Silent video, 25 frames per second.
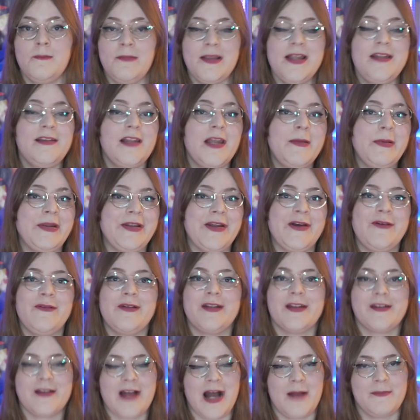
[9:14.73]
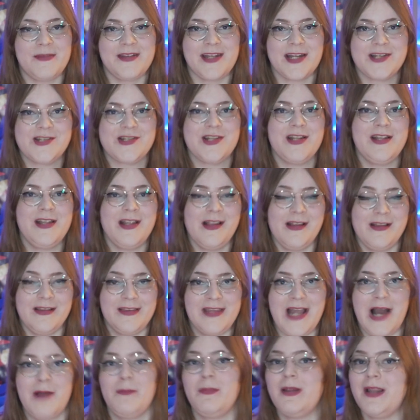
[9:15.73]
Please let me know in the comment section
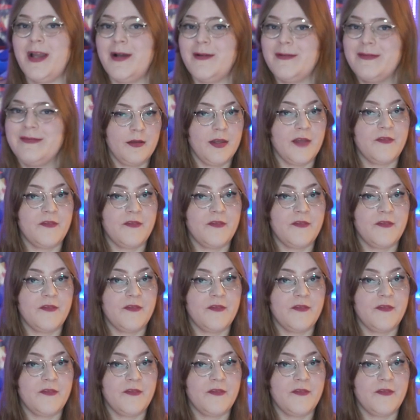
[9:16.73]
down below.